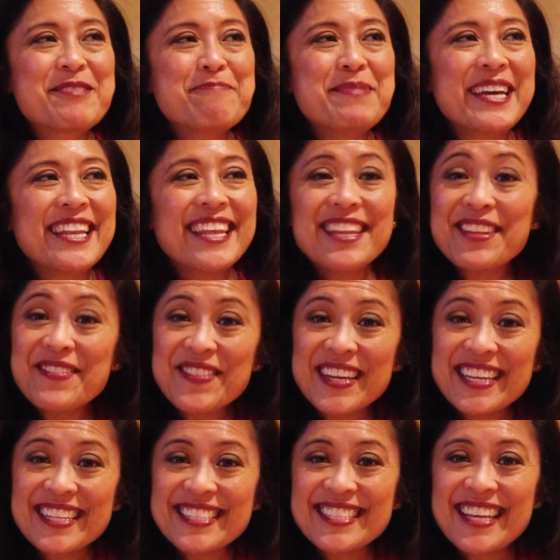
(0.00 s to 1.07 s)
But
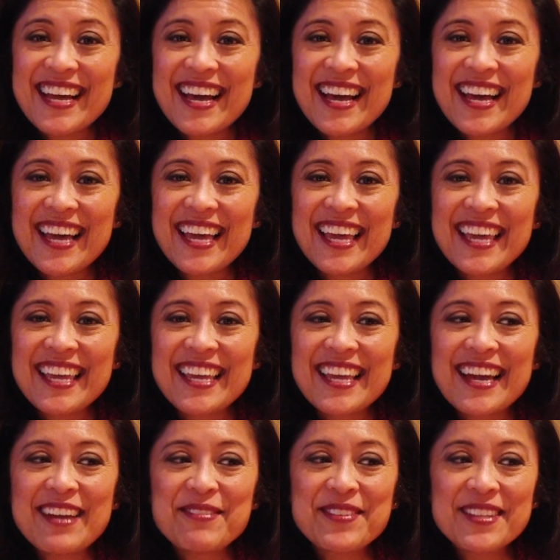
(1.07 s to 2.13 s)
anyways,
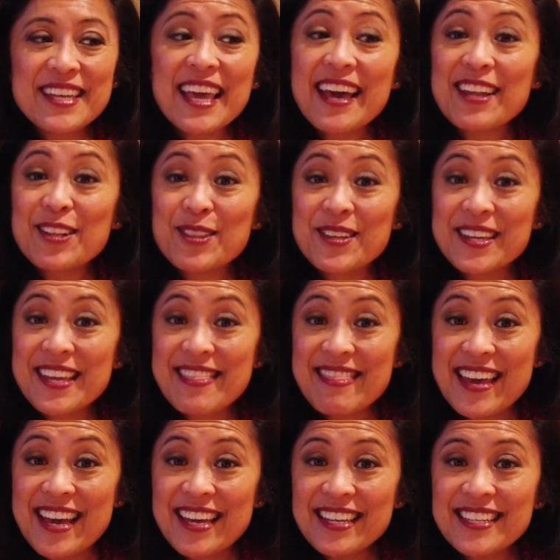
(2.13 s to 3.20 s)
I really had to look at
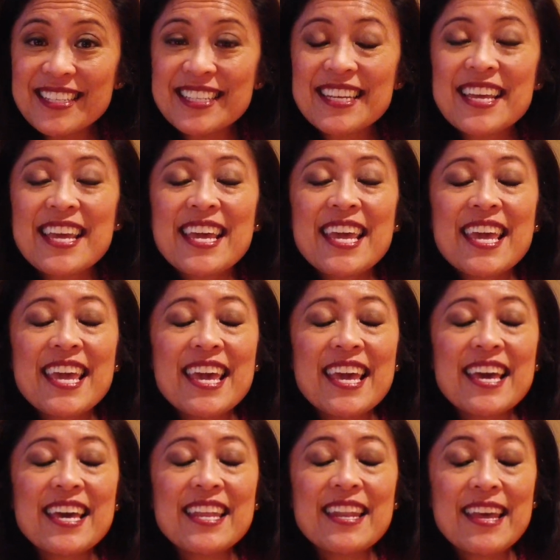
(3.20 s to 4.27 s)
that
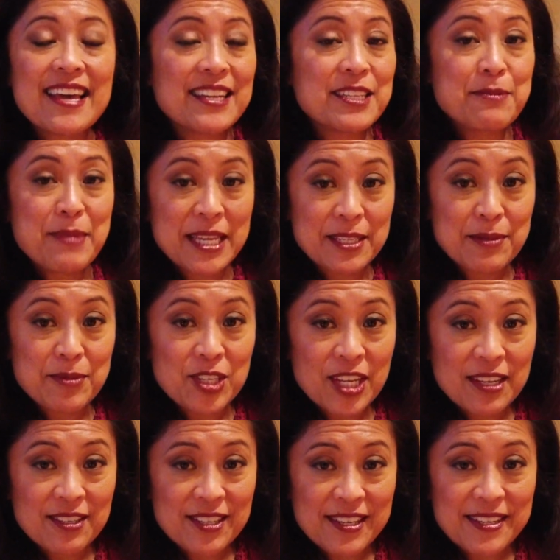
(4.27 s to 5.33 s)
and had to make some
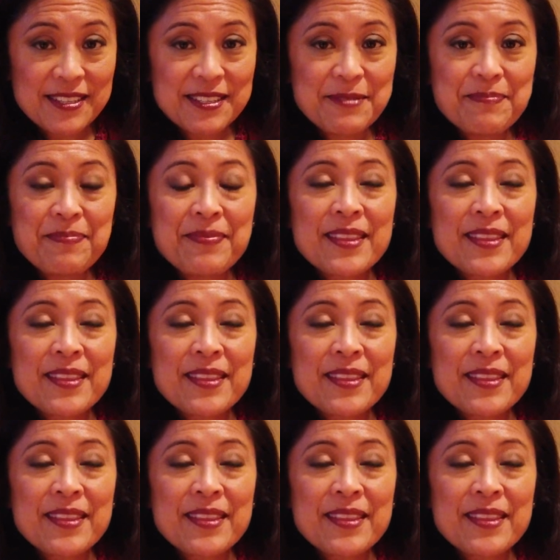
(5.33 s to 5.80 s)
changes.